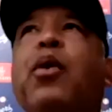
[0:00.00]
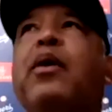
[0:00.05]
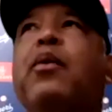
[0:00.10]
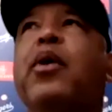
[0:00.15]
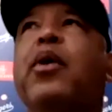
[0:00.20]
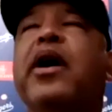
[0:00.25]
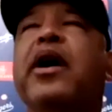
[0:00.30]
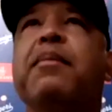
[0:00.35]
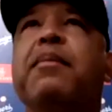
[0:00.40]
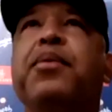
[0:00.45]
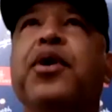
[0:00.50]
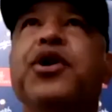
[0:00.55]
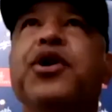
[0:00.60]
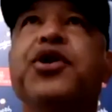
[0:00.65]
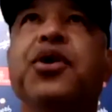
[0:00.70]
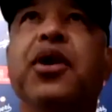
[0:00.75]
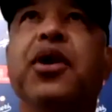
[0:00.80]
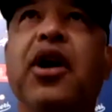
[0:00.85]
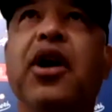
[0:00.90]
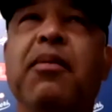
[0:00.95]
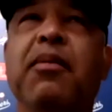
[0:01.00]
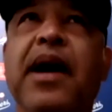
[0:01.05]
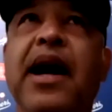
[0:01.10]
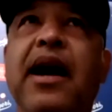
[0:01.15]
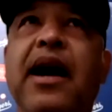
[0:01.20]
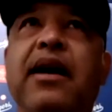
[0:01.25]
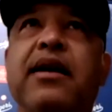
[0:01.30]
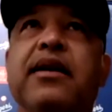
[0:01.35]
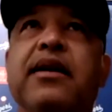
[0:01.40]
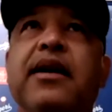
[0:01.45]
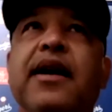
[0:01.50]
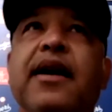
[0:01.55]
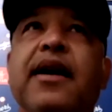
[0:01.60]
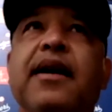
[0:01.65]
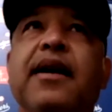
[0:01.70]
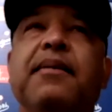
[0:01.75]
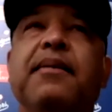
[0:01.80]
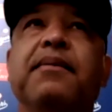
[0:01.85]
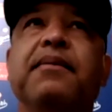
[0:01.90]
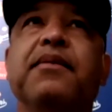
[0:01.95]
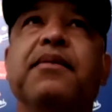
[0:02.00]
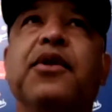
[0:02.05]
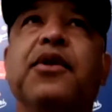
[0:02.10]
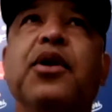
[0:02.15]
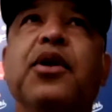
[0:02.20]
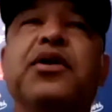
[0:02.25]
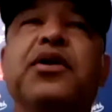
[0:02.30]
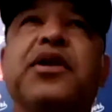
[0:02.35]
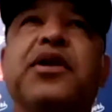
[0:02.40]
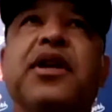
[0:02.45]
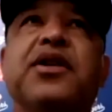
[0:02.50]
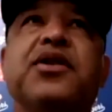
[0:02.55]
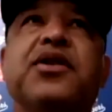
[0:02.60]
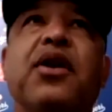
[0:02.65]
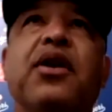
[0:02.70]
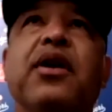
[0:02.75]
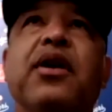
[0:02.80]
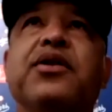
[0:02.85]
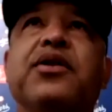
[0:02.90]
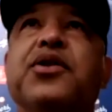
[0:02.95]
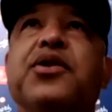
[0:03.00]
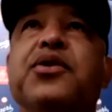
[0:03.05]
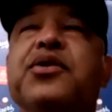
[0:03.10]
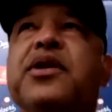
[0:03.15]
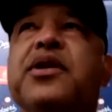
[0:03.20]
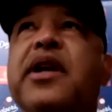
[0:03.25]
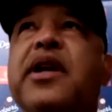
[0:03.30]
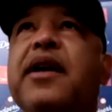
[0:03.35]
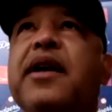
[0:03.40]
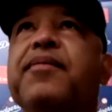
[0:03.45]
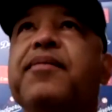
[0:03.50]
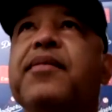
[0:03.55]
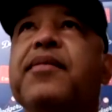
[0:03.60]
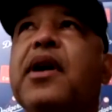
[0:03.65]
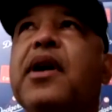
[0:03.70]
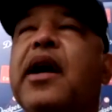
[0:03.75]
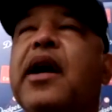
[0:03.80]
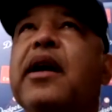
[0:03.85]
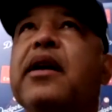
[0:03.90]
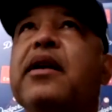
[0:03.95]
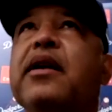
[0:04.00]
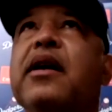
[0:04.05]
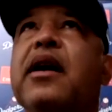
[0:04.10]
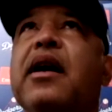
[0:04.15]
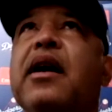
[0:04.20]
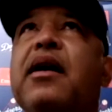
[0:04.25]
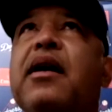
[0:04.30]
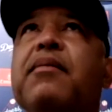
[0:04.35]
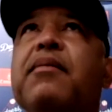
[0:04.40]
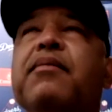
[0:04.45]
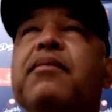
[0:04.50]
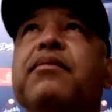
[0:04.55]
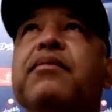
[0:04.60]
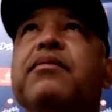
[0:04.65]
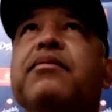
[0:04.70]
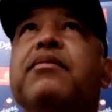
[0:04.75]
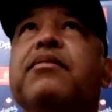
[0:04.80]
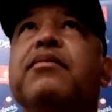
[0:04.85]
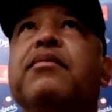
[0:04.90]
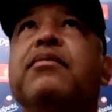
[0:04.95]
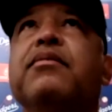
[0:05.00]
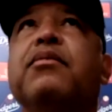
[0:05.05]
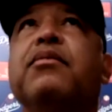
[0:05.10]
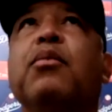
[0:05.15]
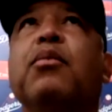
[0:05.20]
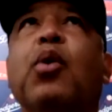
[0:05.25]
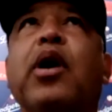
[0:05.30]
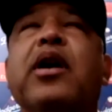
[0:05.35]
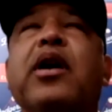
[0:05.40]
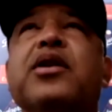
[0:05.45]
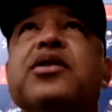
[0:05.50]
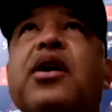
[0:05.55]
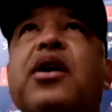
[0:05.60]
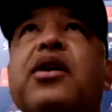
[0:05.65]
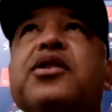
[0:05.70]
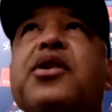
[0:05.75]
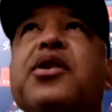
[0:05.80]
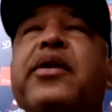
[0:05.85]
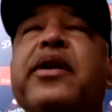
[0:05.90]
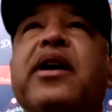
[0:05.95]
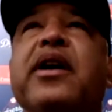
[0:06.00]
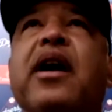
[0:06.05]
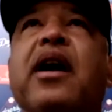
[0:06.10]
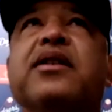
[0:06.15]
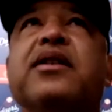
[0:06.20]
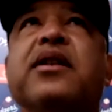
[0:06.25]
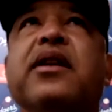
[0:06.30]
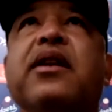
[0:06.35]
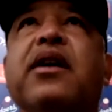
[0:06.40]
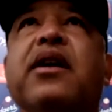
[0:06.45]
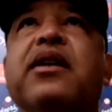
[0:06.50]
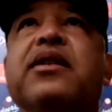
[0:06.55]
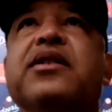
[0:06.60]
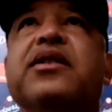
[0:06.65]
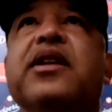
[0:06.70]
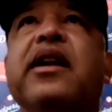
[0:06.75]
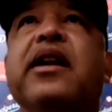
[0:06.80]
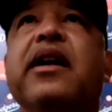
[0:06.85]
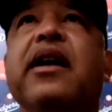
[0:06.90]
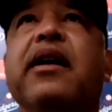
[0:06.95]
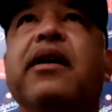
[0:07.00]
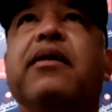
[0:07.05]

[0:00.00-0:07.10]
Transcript: we're going to push Julio back. Um, Julio's going to start on Tuesday, and um, we're going to start Tony Gonsolin on Sunday.